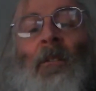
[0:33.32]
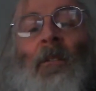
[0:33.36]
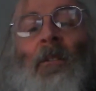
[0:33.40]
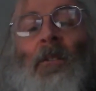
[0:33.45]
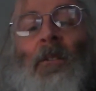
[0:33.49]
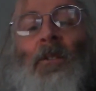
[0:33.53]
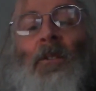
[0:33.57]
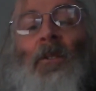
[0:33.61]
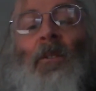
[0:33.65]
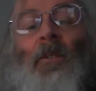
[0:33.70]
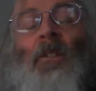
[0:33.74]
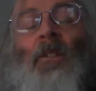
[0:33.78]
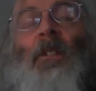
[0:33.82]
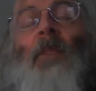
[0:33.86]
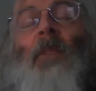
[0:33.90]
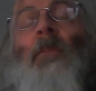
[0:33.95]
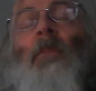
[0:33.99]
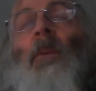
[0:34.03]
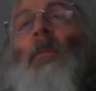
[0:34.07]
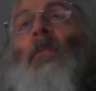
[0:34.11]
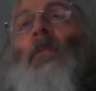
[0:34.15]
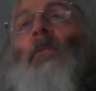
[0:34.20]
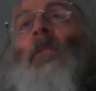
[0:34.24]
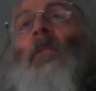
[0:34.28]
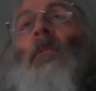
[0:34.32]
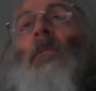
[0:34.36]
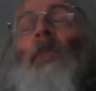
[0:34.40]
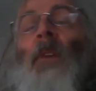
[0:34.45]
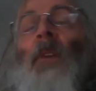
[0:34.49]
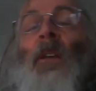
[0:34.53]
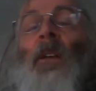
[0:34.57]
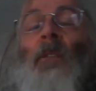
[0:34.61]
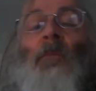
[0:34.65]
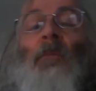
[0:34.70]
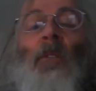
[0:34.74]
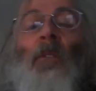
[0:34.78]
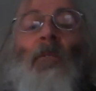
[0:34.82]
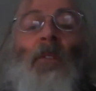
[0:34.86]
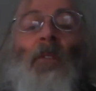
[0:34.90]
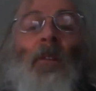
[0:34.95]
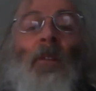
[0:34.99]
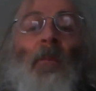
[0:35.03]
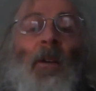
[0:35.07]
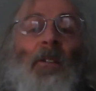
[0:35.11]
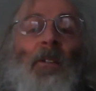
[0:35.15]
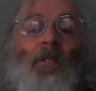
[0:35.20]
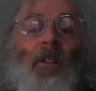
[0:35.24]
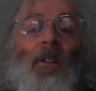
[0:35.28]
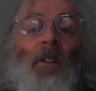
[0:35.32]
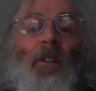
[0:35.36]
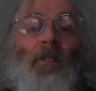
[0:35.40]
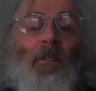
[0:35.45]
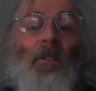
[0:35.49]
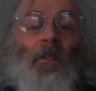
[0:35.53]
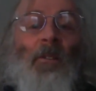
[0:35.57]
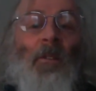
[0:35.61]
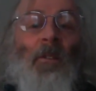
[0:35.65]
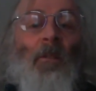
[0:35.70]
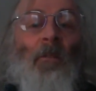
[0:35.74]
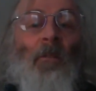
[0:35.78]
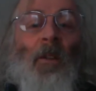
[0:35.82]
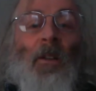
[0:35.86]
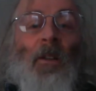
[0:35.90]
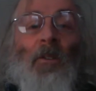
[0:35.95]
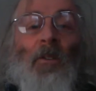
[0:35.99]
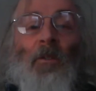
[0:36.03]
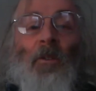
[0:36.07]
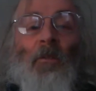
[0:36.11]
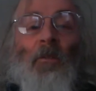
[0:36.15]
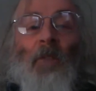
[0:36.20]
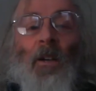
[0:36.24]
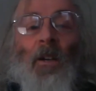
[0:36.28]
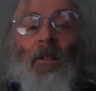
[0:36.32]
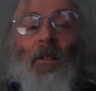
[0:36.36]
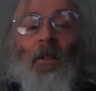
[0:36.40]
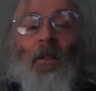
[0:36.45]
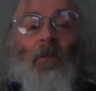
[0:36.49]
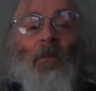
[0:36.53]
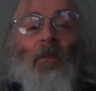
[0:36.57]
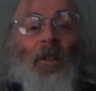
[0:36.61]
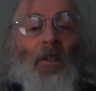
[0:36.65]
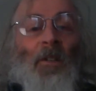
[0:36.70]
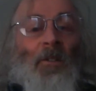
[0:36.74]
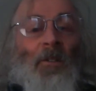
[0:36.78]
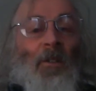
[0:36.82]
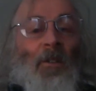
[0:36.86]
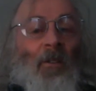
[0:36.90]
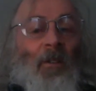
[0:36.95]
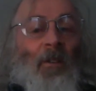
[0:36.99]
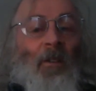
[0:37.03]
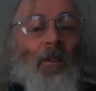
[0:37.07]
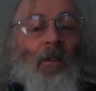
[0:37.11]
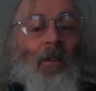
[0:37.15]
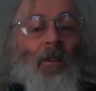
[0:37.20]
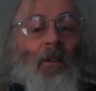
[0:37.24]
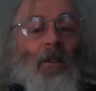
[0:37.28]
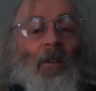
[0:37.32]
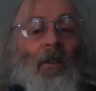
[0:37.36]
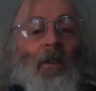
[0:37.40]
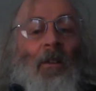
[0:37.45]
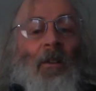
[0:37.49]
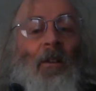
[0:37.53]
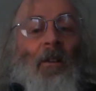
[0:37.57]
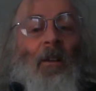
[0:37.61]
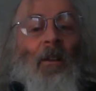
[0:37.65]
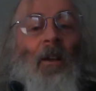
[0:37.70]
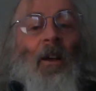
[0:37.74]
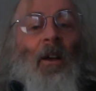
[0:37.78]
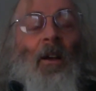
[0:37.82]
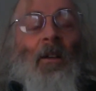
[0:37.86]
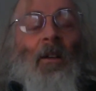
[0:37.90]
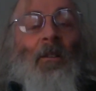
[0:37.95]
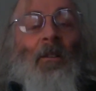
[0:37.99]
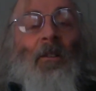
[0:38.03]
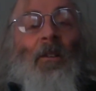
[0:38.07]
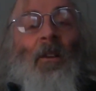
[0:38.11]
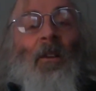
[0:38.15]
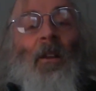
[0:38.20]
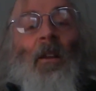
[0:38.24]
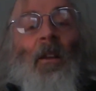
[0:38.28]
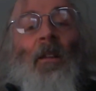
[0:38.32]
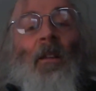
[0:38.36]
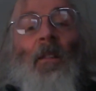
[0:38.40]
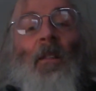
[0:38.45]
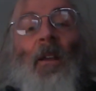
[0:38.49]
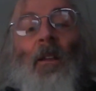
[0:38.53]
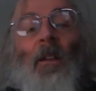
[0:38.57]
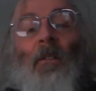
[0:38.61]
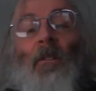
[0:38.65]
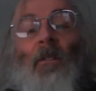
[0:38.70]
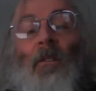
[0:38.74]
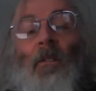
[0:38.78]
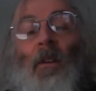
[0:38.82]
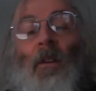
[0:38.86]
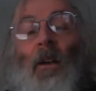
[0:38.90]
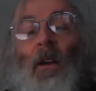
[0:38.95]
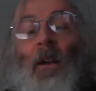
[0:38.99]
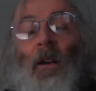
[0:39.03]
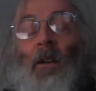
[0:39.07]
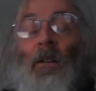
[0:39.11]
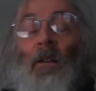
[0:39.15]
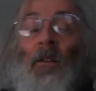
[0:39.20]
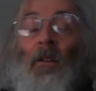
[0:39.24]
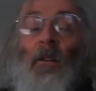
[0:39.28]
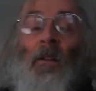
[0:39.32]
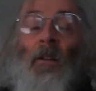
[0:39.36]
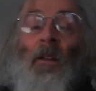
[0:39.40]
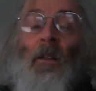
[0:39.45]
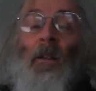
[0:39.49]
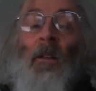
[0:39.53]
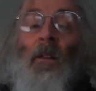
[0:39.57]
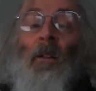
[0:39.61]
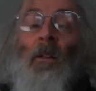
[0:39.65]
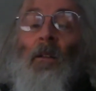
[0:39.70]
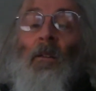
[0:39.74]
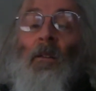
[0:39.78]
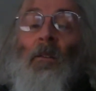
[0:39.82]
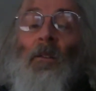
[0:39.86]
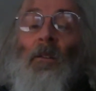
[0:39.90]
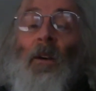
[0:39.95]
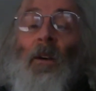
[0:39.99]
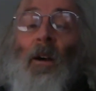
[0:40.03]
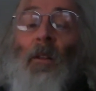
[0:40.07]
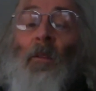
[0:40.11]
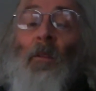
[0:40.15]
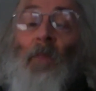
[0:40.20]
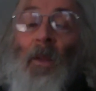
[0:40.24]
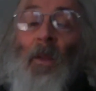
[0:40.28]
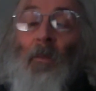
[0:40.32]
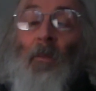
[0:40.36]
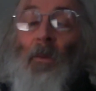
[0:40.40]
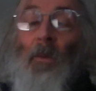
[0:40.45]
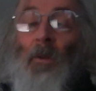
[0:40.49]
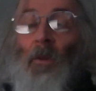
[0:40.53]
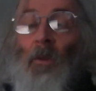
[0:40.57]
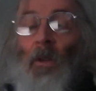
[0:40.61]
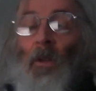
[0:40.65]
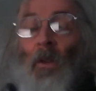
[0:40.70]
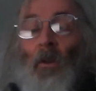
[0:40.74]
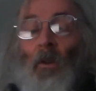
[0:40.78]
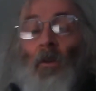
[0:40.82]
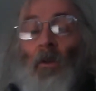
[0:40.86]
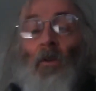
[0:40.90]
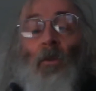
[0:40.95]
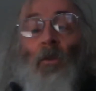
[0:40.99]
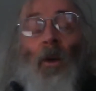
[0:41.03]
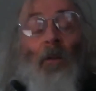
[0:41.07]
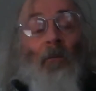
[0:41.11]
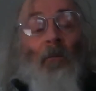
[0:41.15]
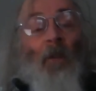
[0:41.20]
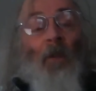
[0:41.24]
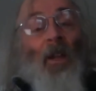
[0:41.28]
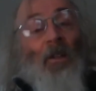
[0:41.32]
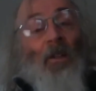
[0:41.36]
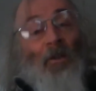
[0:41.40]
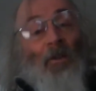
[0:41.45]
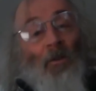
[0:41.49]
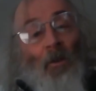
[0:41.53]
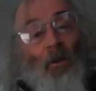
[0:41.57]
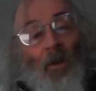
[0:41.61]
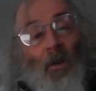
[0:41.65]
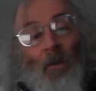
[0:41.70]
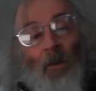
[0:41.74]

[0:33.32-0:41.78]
So there's some people who've got very vivid imaginations and very good at writing fiction. And then there are other people who have very strong